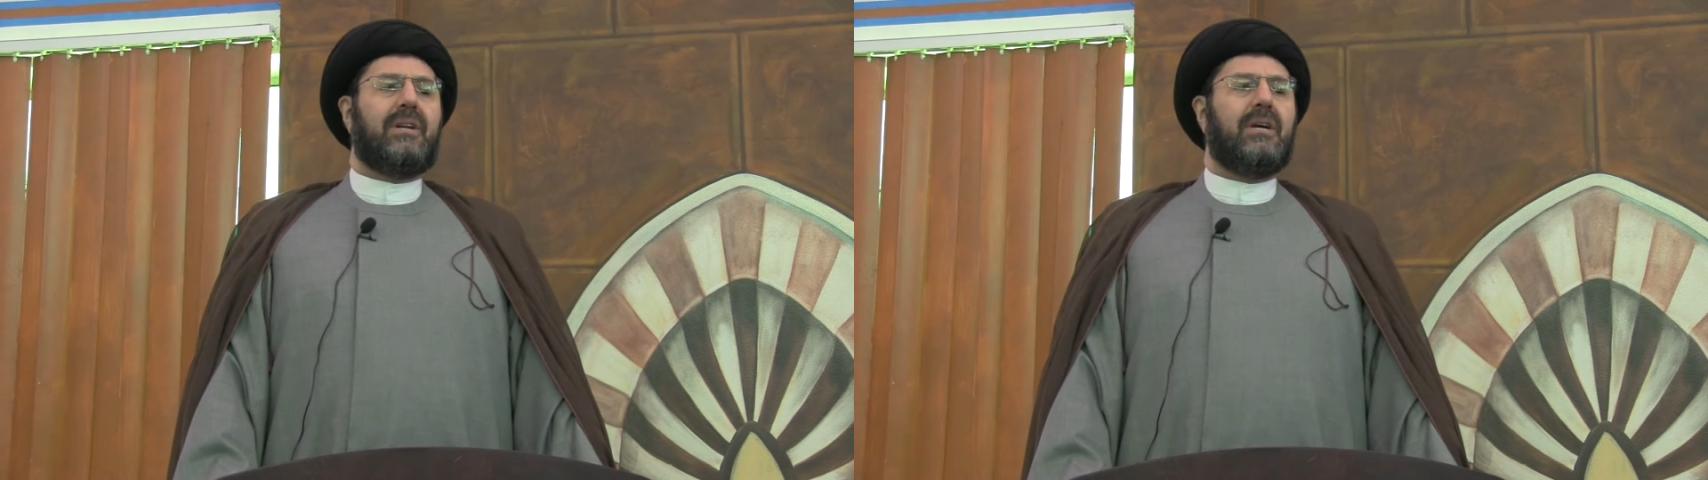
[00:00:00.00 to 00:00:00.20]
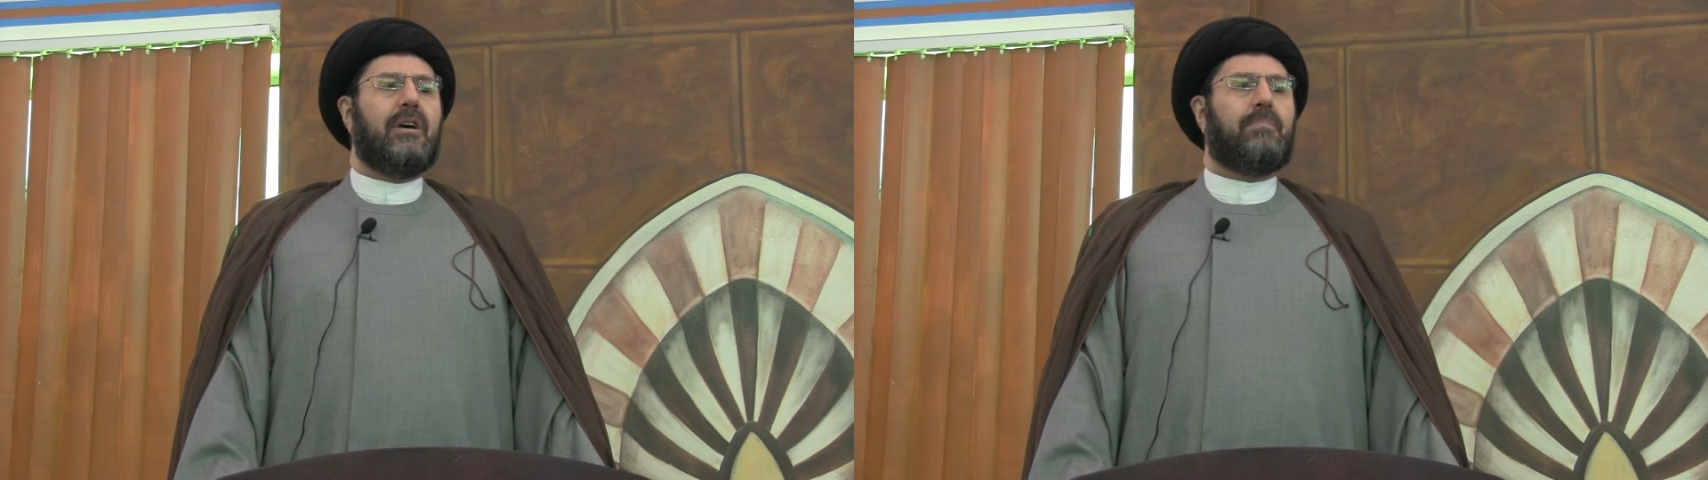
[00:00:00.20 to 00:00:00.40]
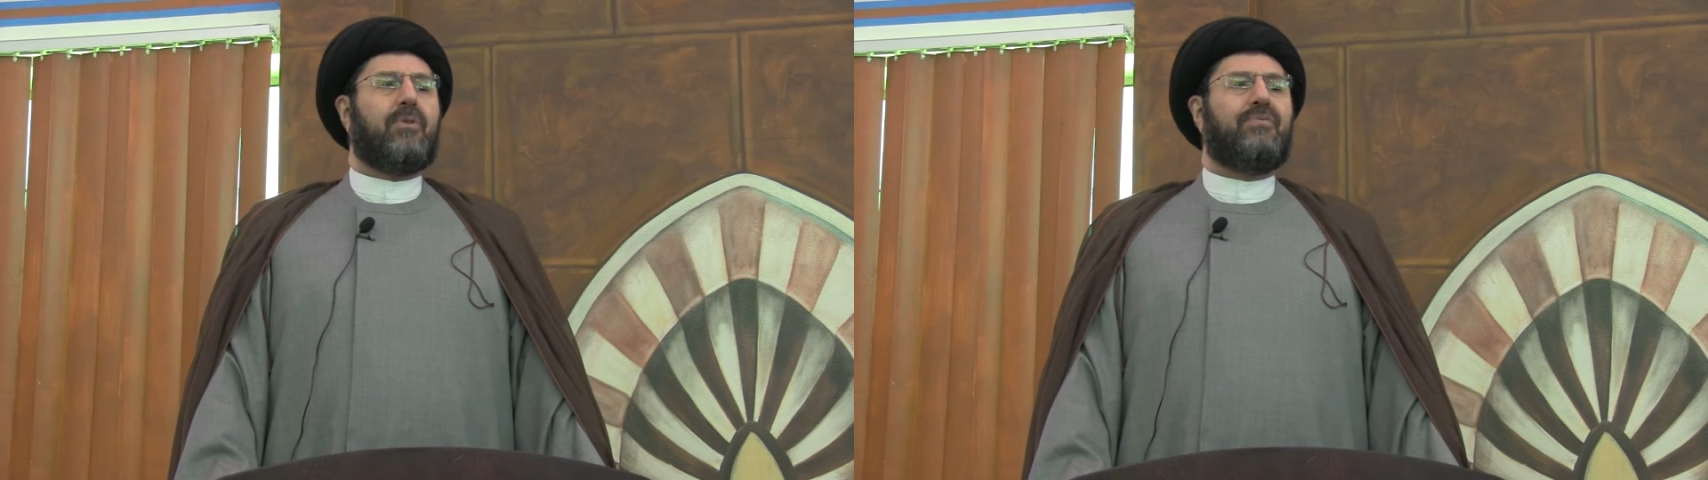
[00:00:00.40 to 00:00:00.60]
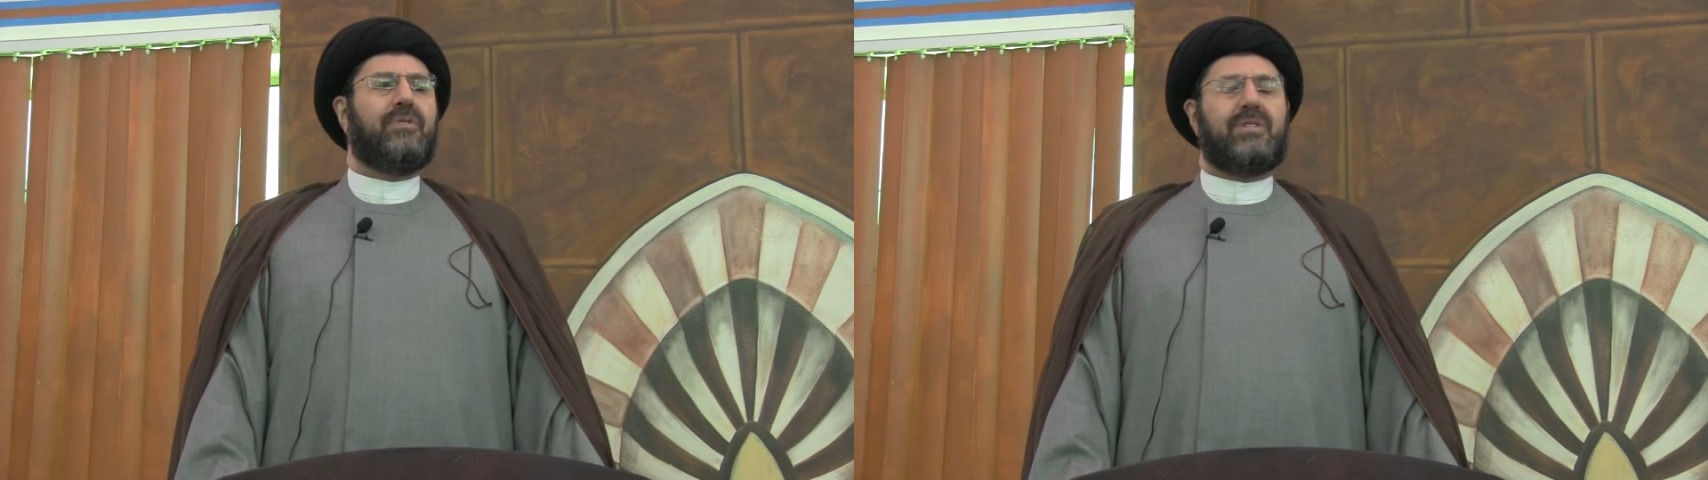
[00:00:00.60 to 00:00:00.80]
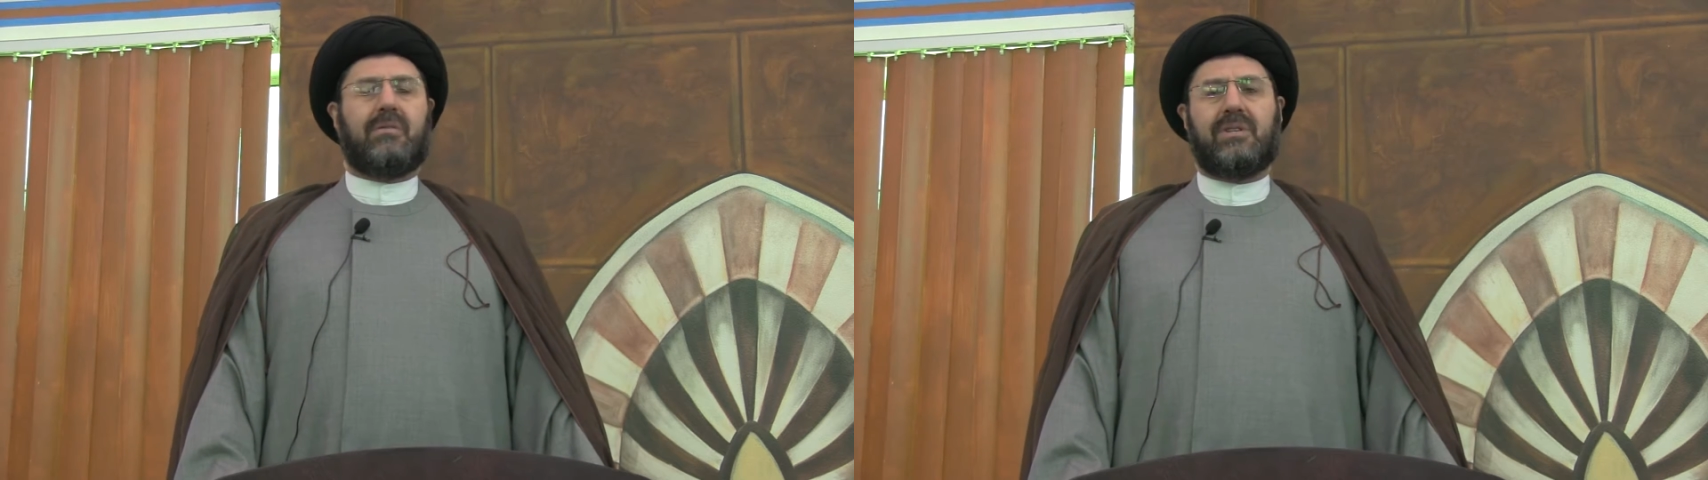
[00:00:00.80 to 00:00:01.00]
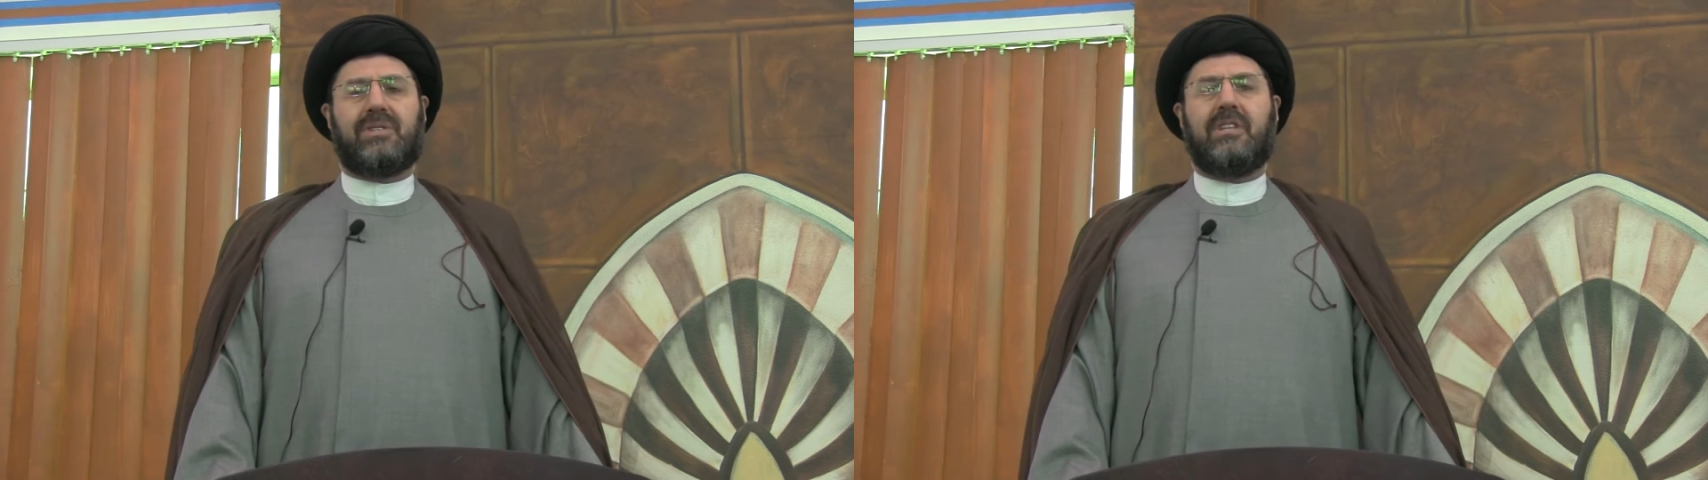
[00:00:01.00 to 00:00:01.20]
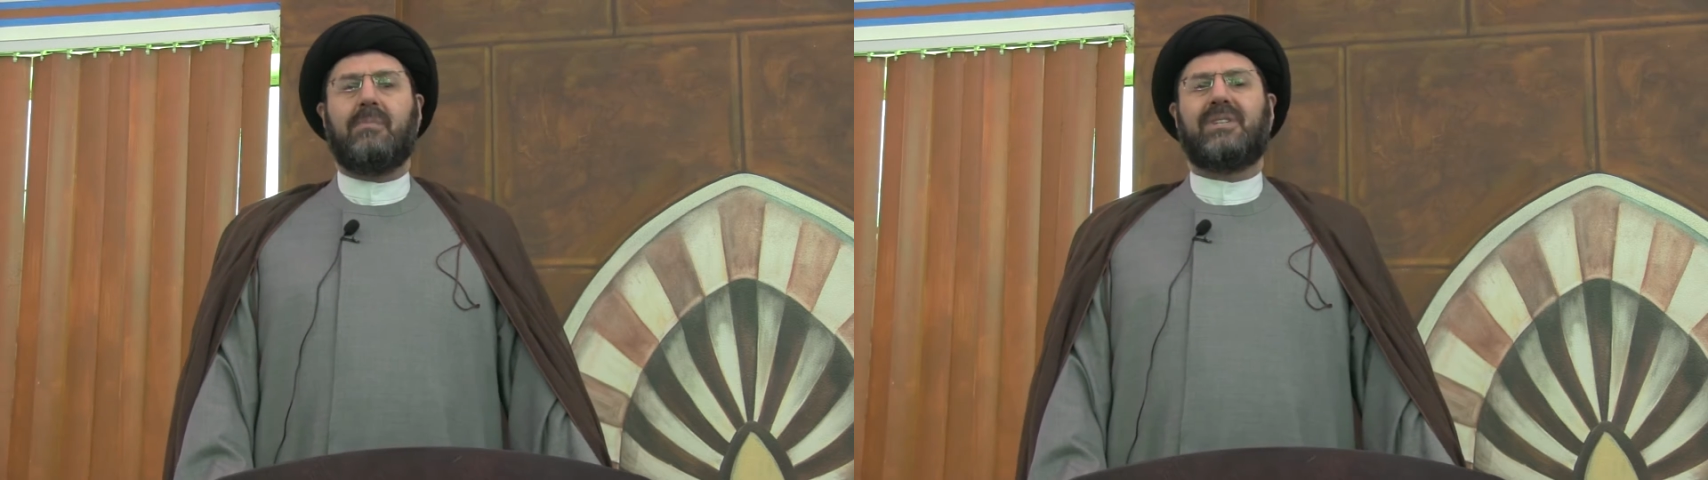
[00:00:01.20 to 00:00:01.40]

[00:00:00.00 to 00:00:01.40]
a professor, his name